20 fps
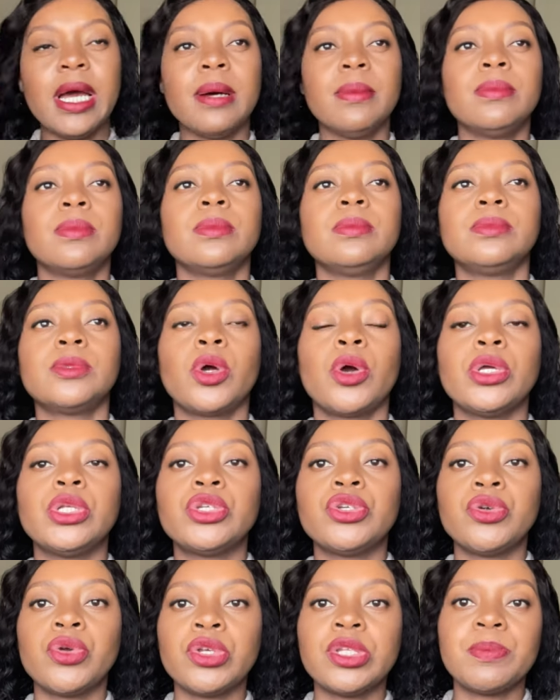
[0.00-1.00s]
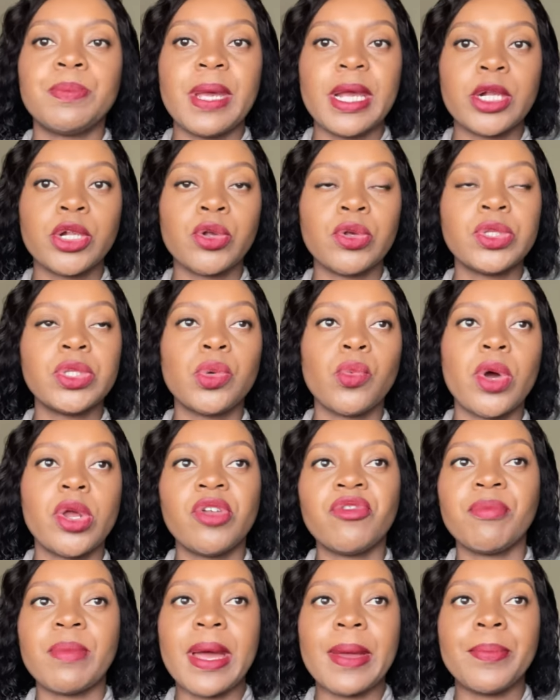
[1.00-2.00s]
I'm going to Rosebank, closing
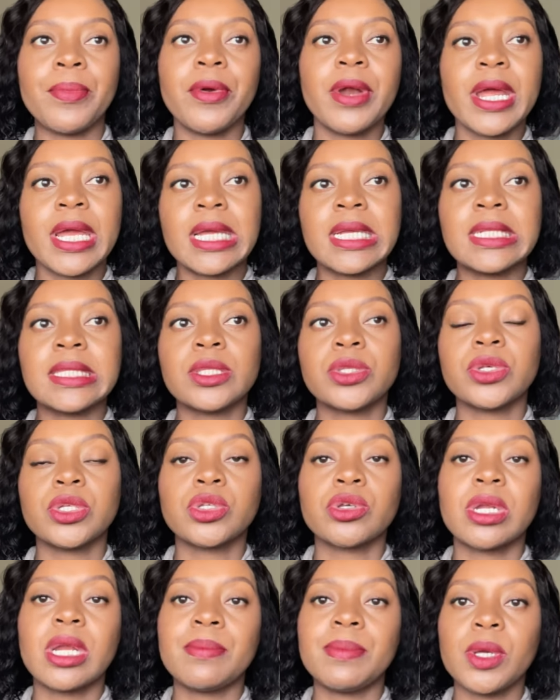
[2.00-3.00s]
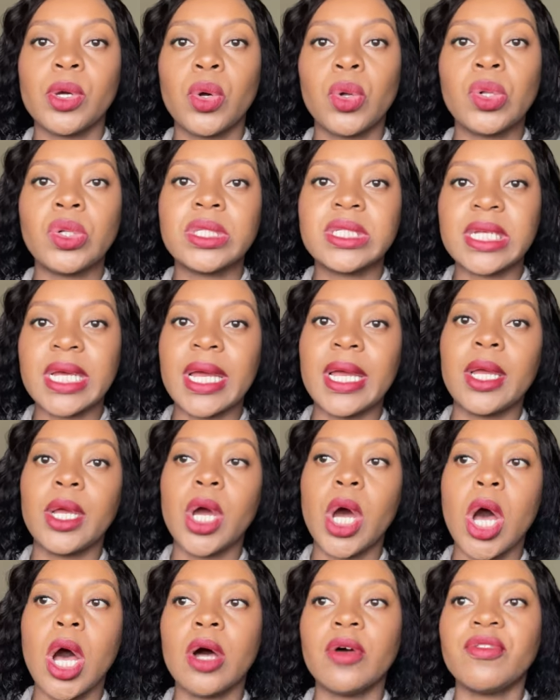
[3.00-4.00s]
one of my brands. So it's going to be a whole day
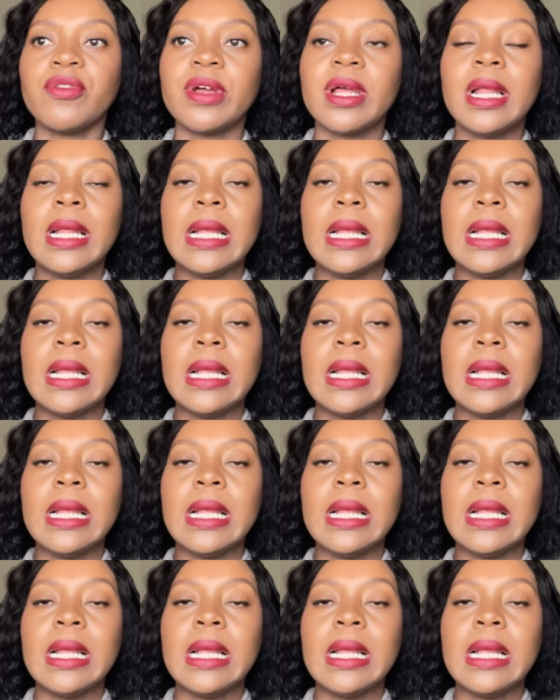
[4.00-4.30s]
of